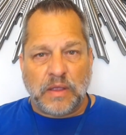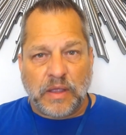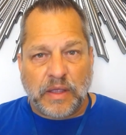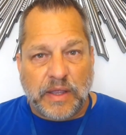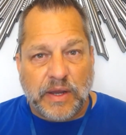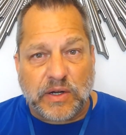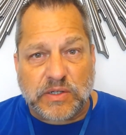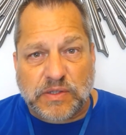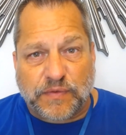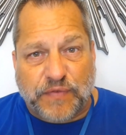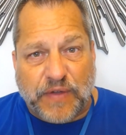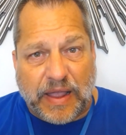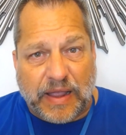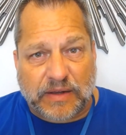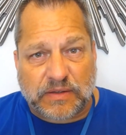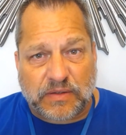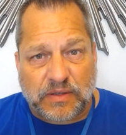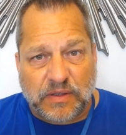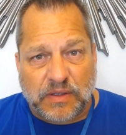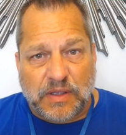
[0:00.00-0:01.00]
Here's the
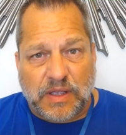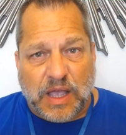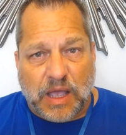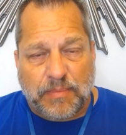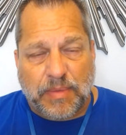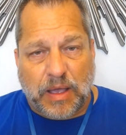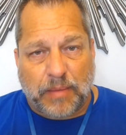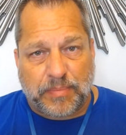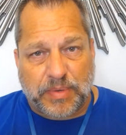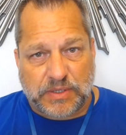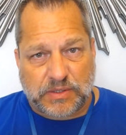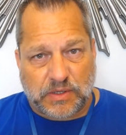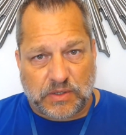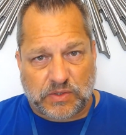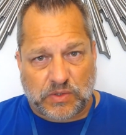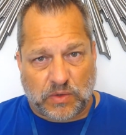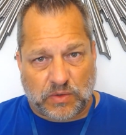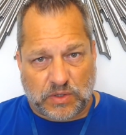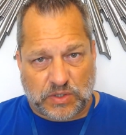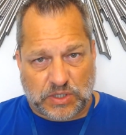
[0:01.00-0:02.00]
fact about business
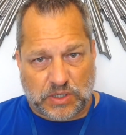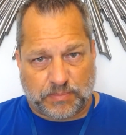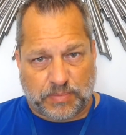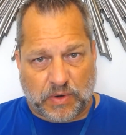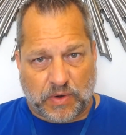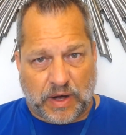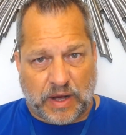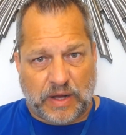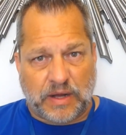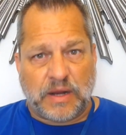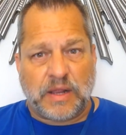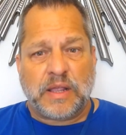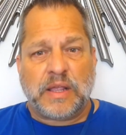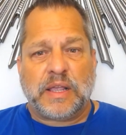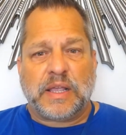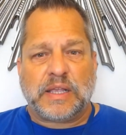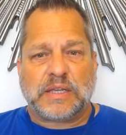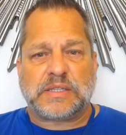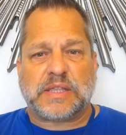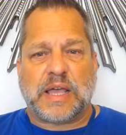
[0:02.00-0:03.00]
ownership, all right,
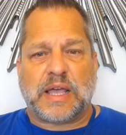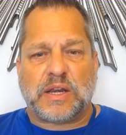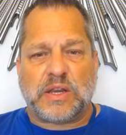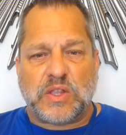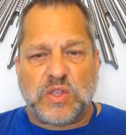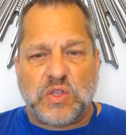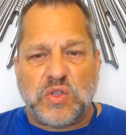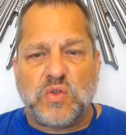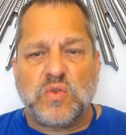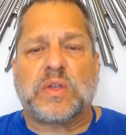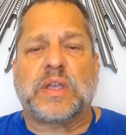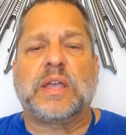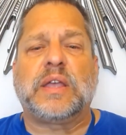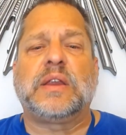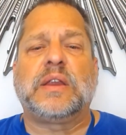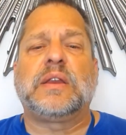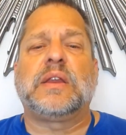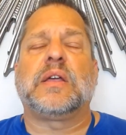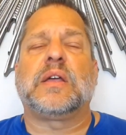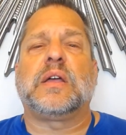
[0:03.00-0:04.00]
is that you
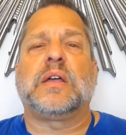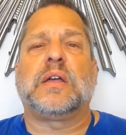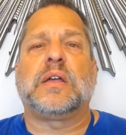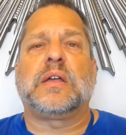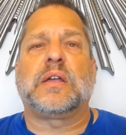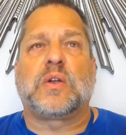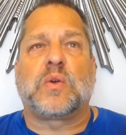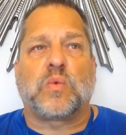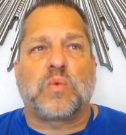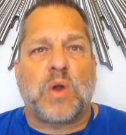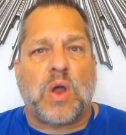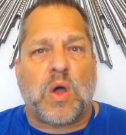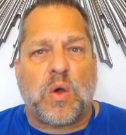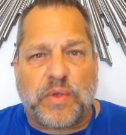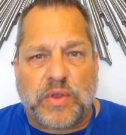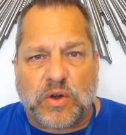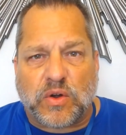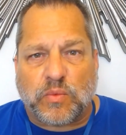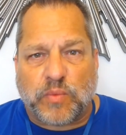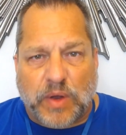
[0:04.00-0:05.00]
can grow
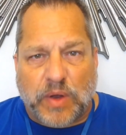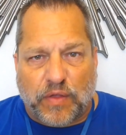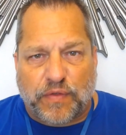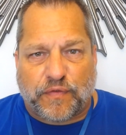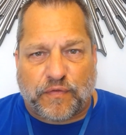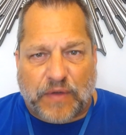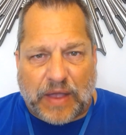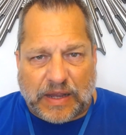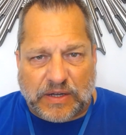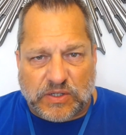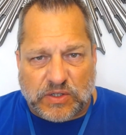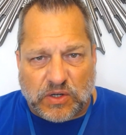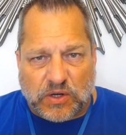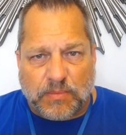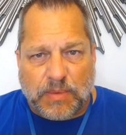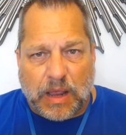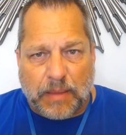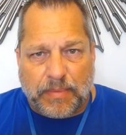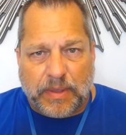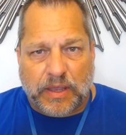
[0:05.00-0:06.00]
your wealth faster
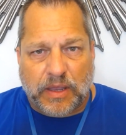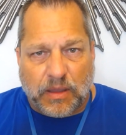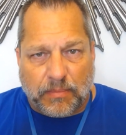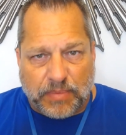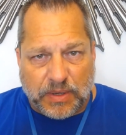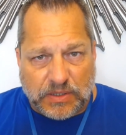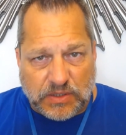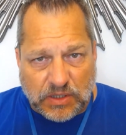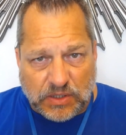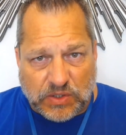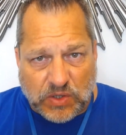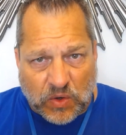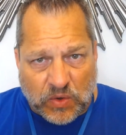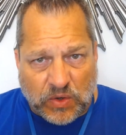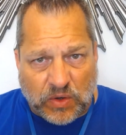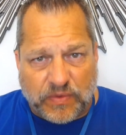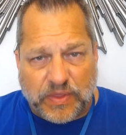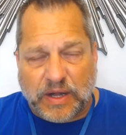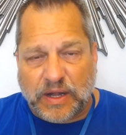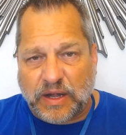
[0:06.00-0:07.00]
by being a business
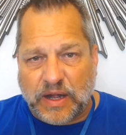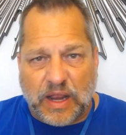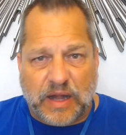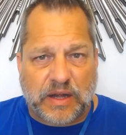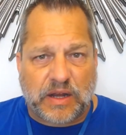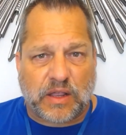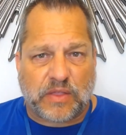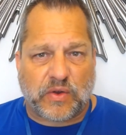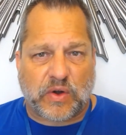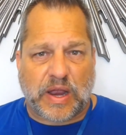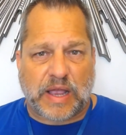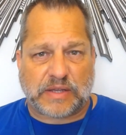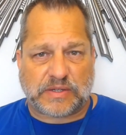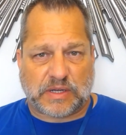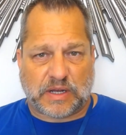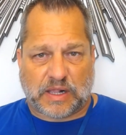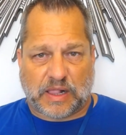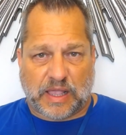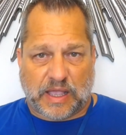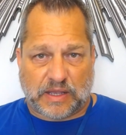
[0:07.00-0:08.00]
owner than in any other
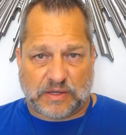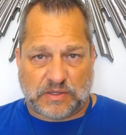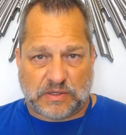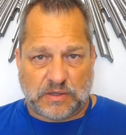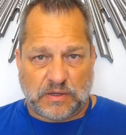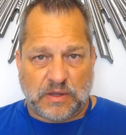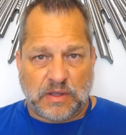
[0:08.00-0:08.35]
asset class.